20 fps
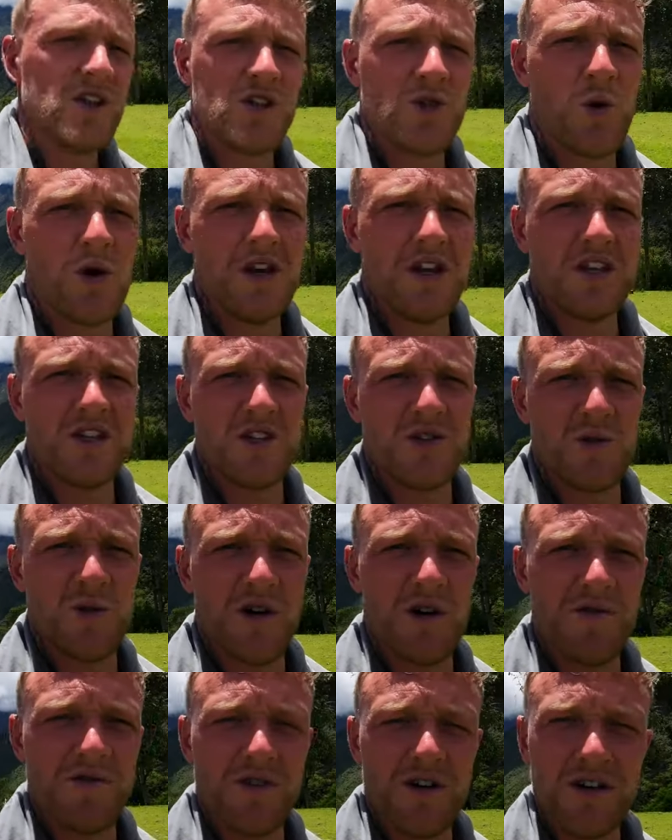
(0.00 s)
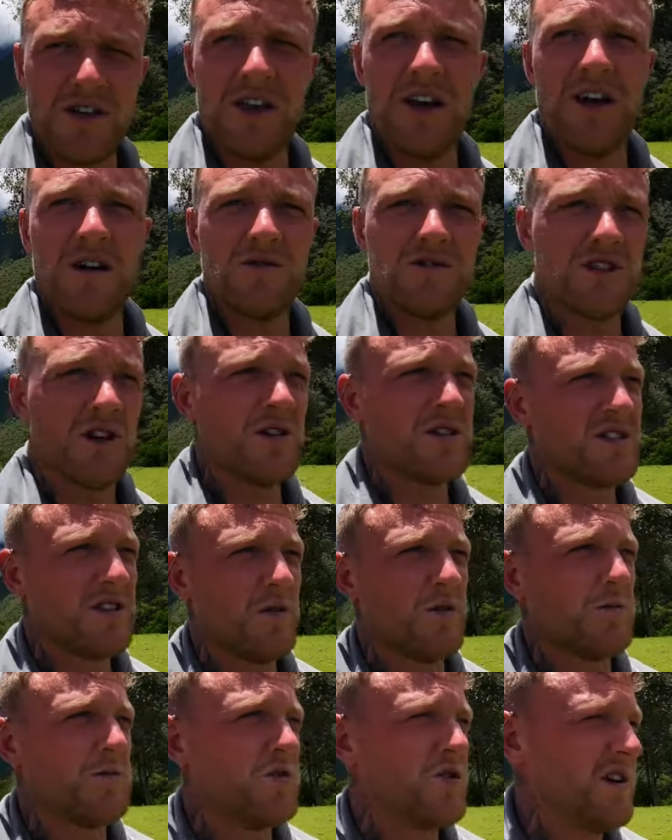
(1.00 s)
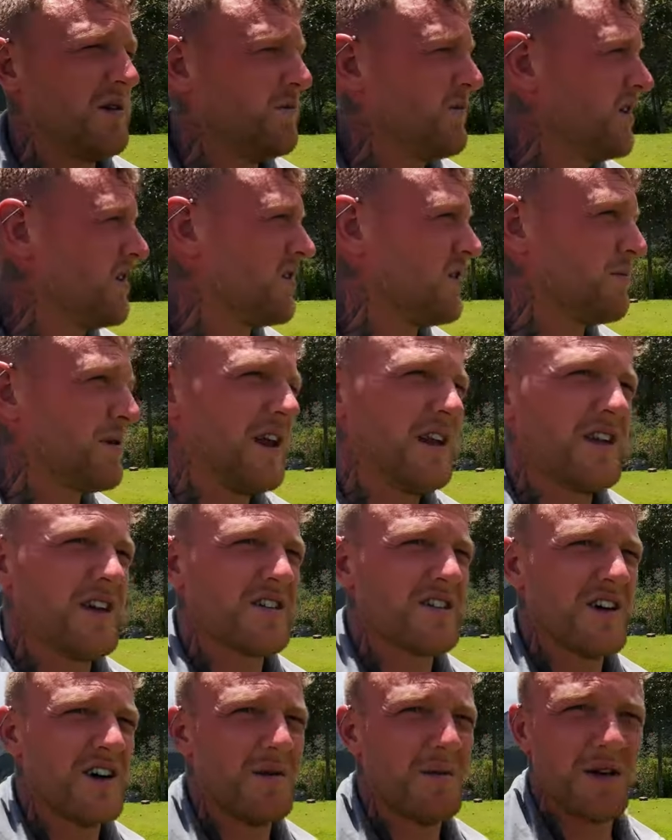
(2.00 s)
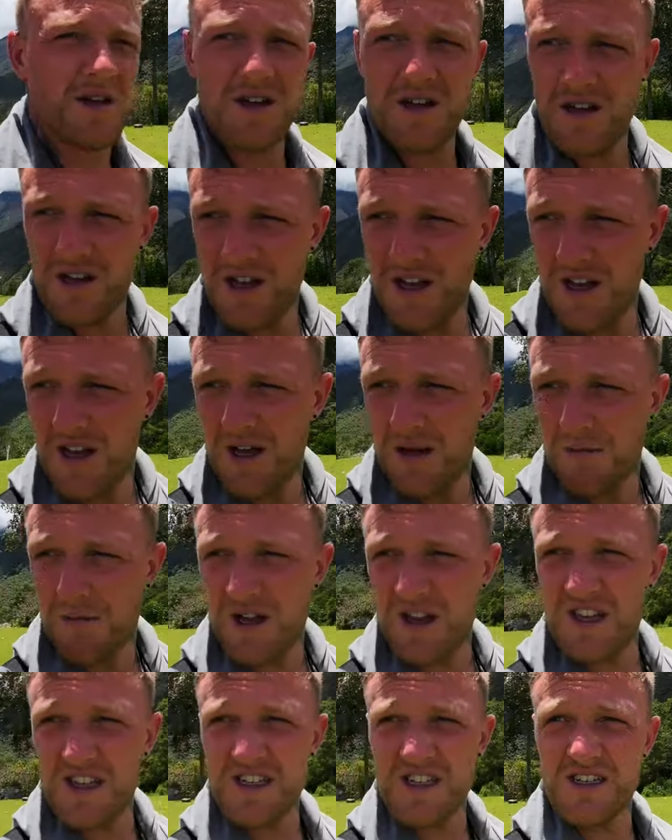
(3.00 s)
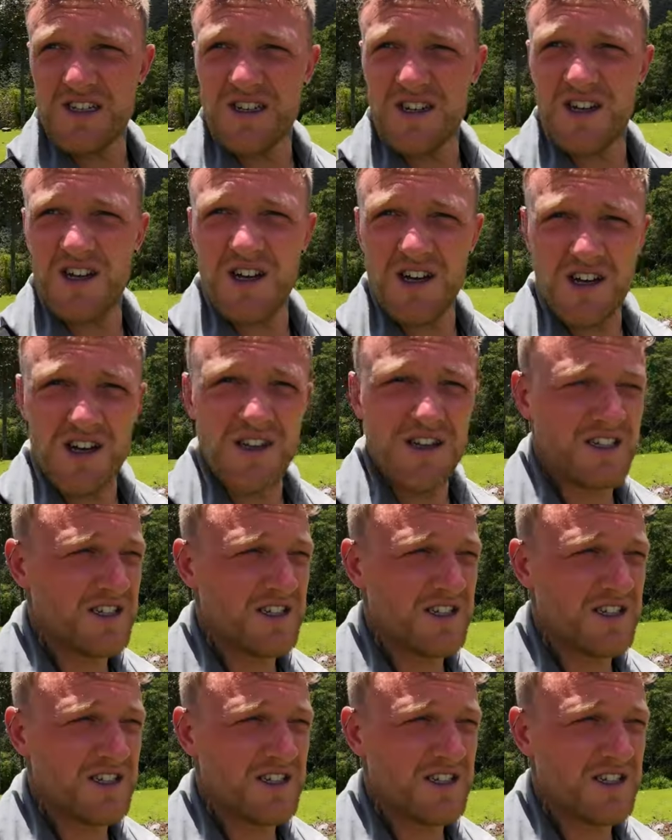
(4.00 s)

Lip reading: 20 to 12 right now, so still the morning. We've got plenty of time, but this is a